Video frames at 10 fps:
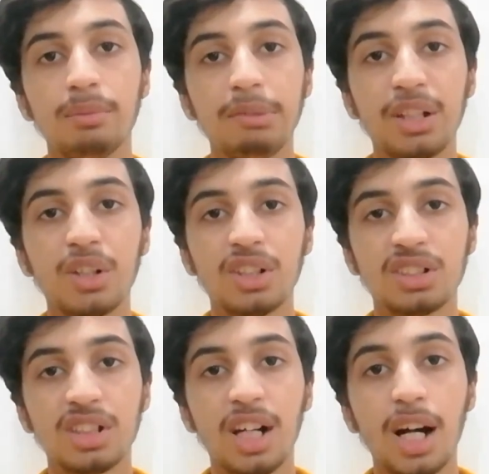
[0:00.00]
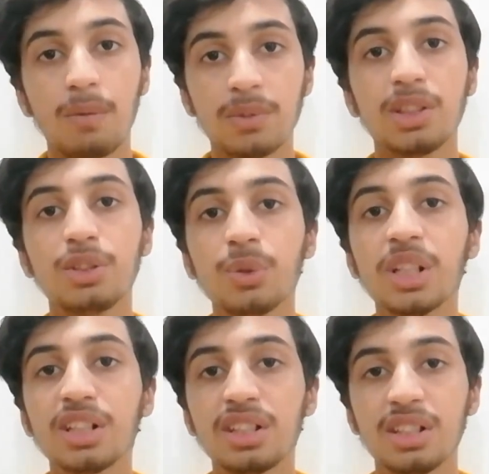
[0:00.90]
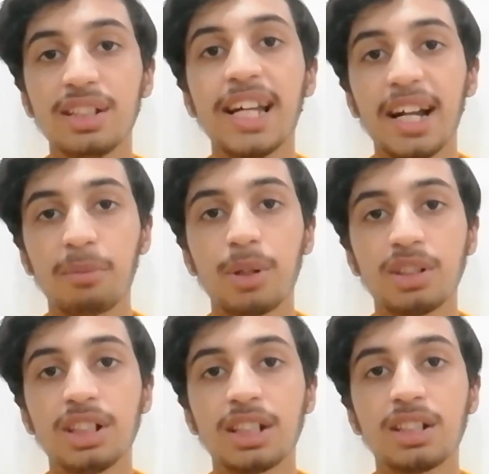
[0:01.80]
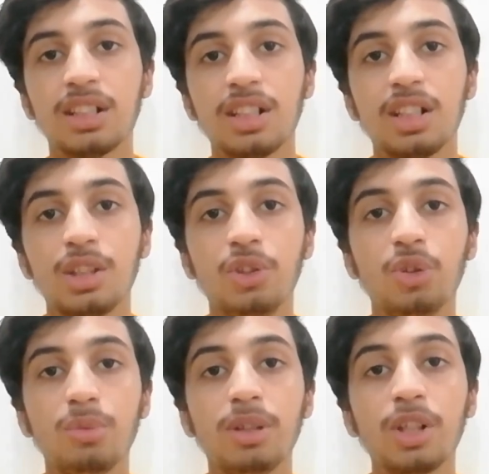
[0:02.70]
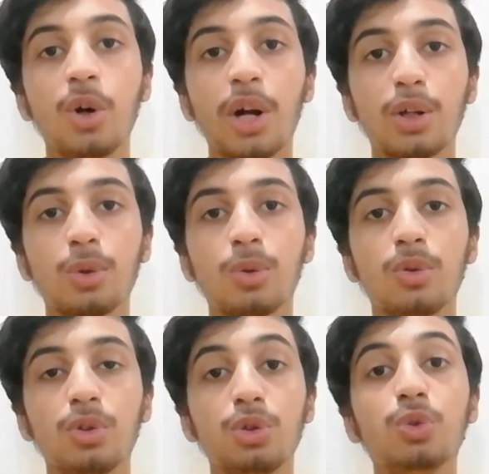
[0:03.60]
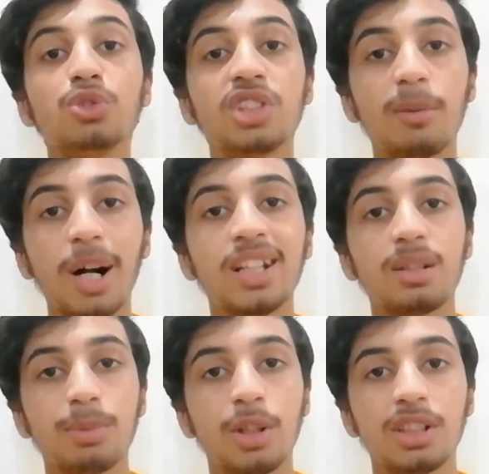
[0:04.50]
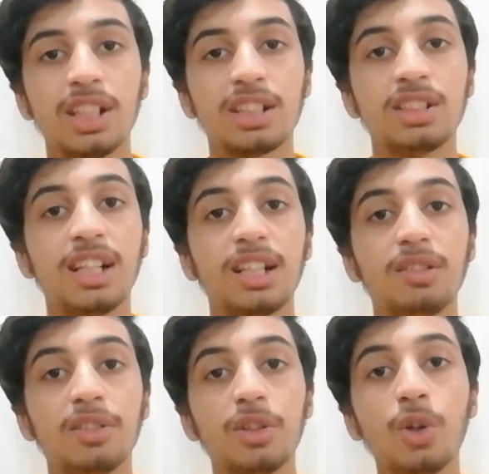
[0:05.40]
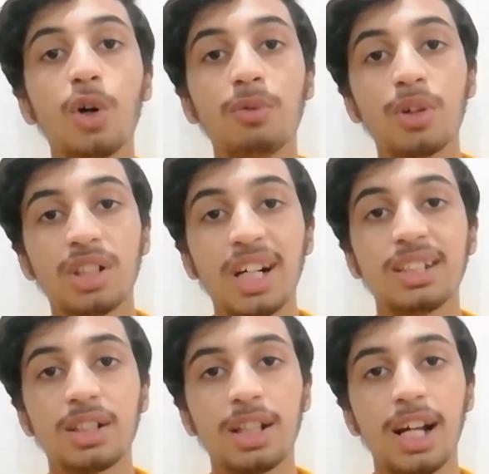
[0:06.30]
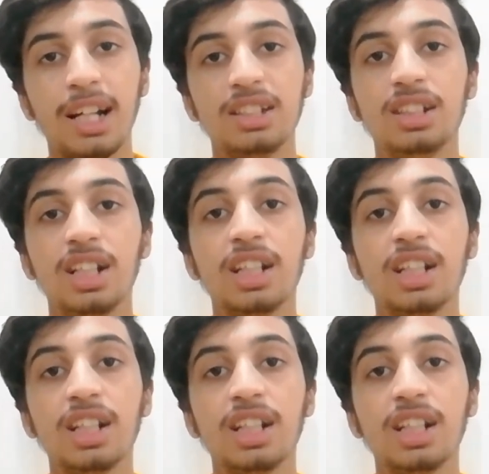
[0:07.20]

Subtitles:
Because after doing that project, you'll be going to do some other projects and go for other clients.